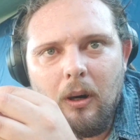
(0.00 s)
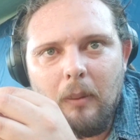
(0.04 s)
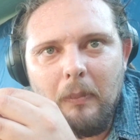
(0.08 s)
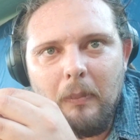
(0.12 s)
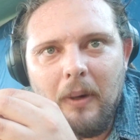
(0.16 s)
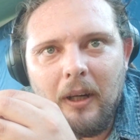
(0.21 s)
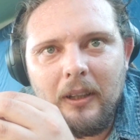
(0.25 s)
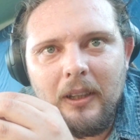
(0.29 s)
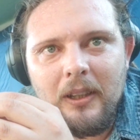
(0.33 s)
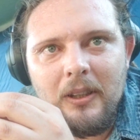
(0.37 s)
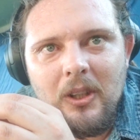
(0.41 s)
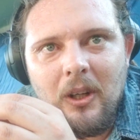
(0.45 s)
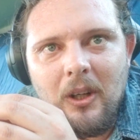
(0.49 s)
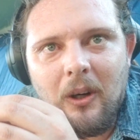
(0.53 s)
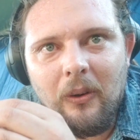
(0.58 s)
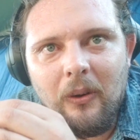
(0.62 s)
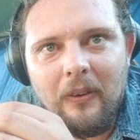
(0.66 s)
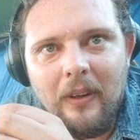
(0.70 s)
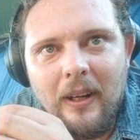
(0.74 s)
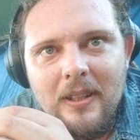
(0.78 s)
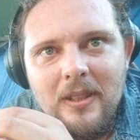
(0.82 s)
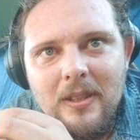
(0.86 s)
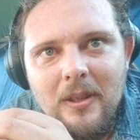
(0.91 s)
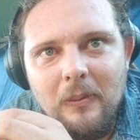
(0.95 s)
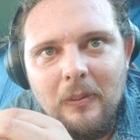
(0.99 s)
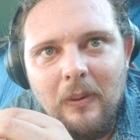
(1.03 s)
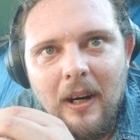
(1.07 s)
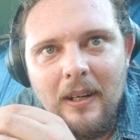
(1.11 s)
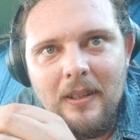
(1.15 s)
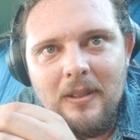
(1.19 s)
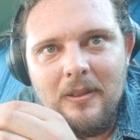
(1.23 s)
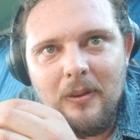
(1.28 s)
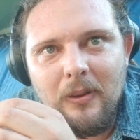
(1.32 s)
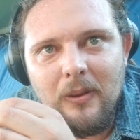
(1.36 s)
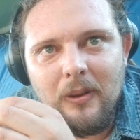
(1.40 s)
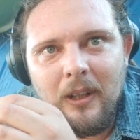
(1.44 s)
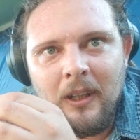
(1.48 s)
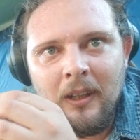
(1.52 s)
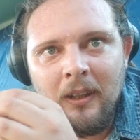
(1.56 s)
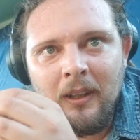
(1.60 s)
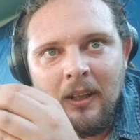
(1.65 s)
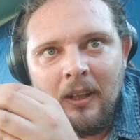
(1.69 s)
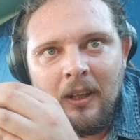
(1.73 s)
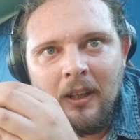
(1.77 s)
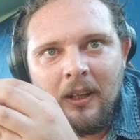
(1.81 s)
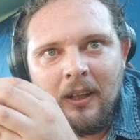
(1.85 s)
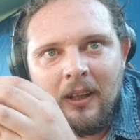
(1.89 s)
monkey shoulder, that's the way, Stooty.